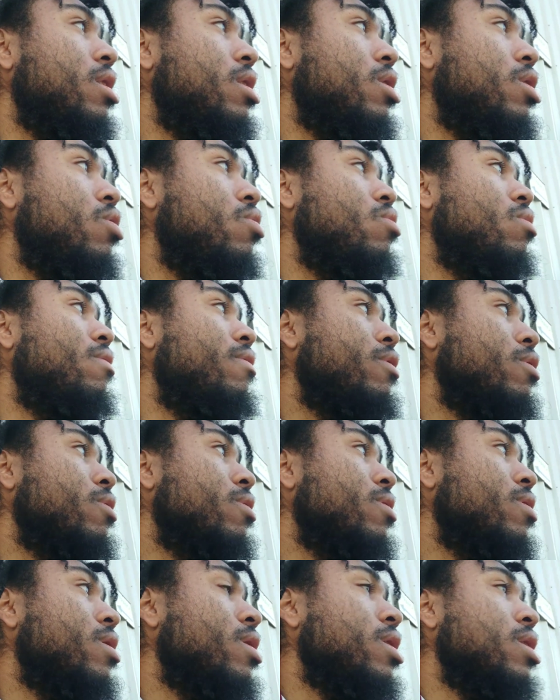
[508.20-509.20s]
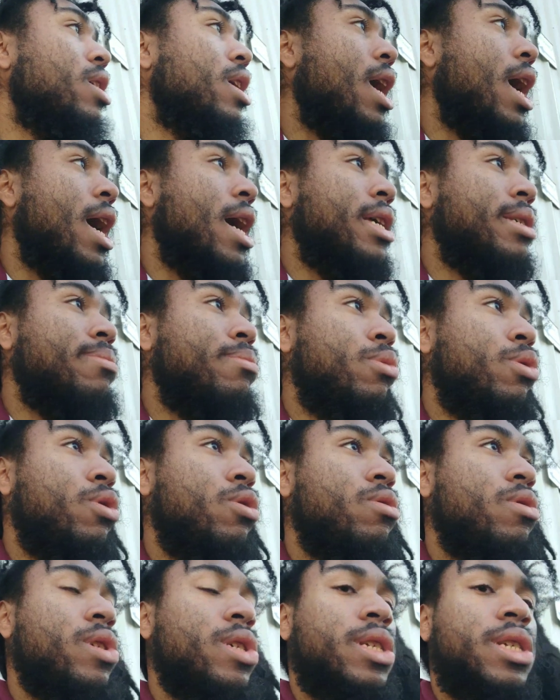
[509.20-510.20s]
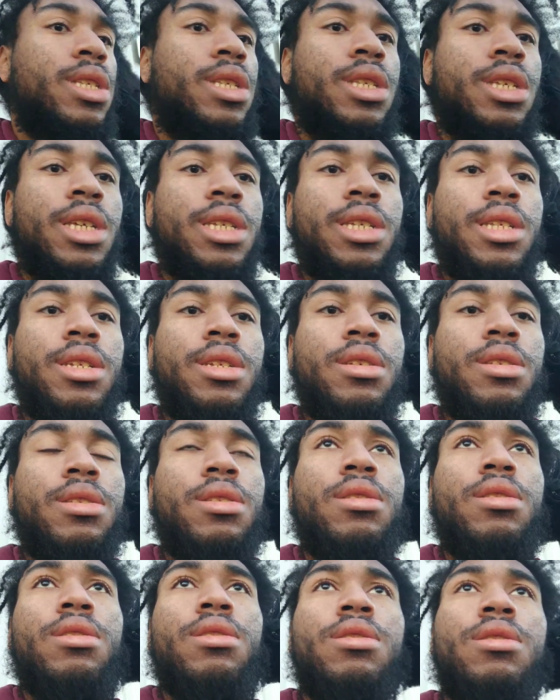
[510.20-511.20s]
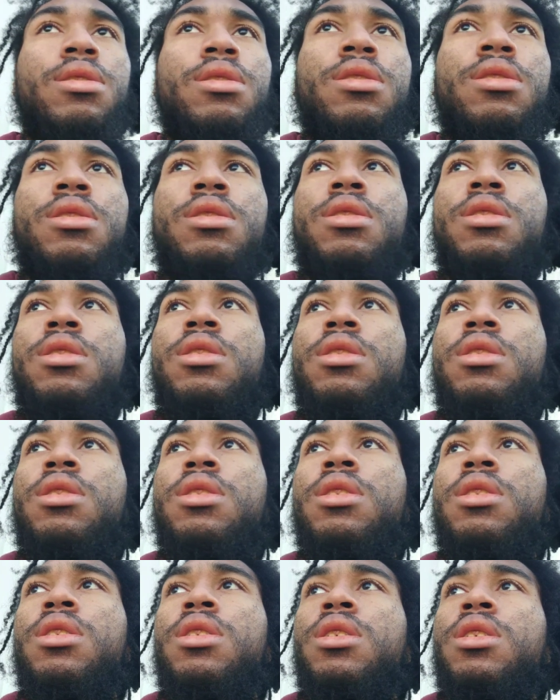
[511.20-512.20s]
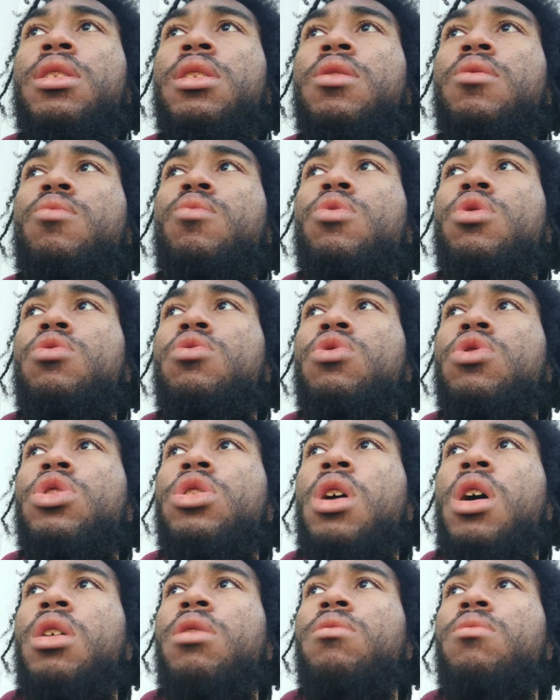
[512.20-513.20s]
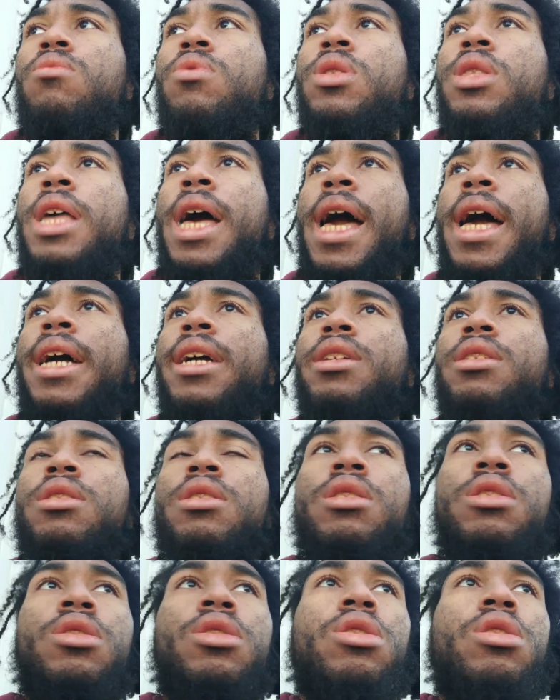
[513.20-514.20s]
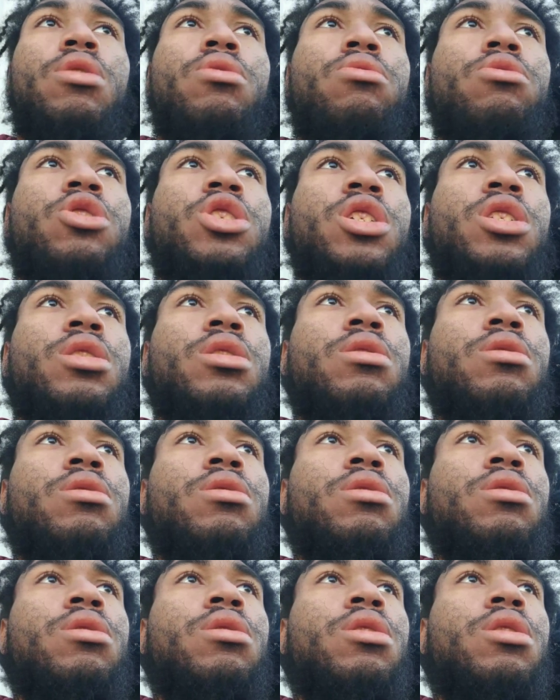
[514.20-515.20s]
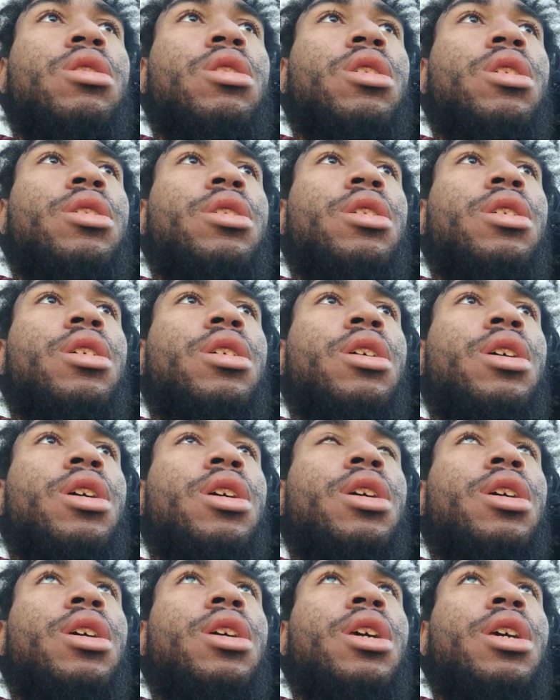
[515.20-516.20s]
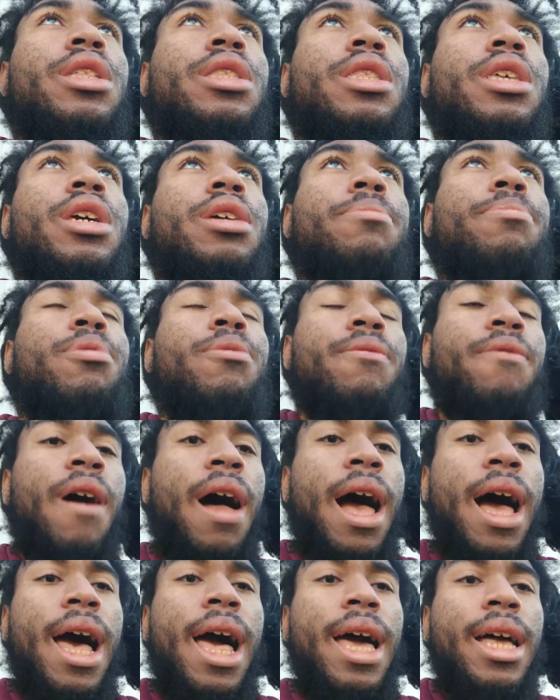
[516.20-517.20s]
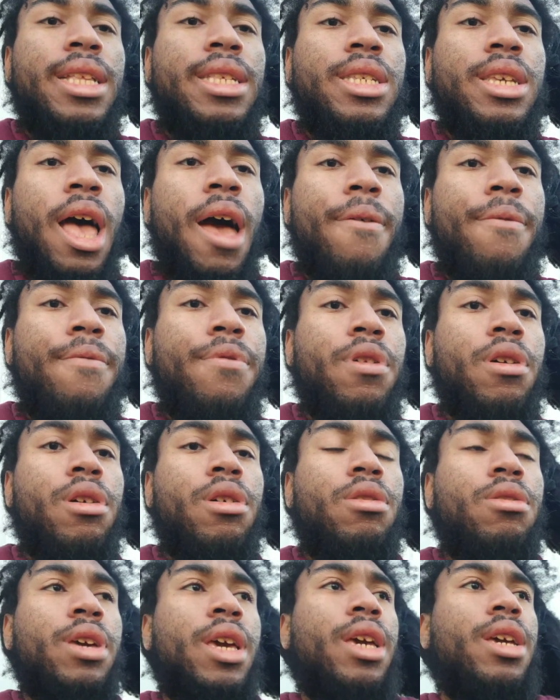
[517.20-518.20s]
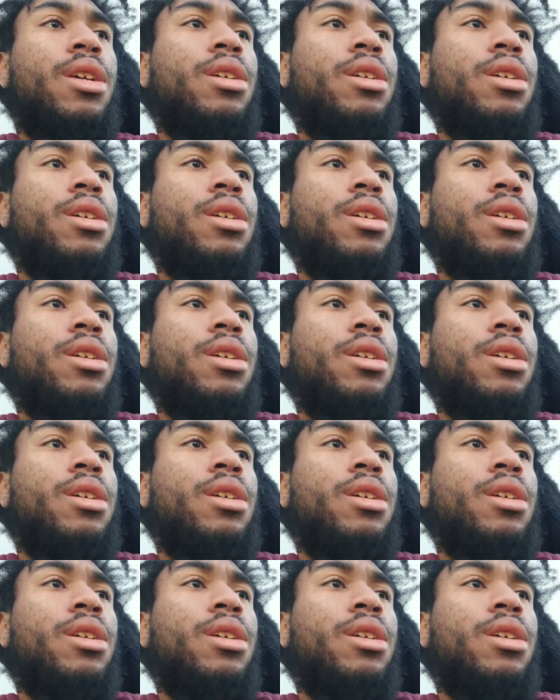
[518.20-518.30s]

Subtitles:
the universe and the cosmos and existence, when you start with that conclusion, it then provides, I feel,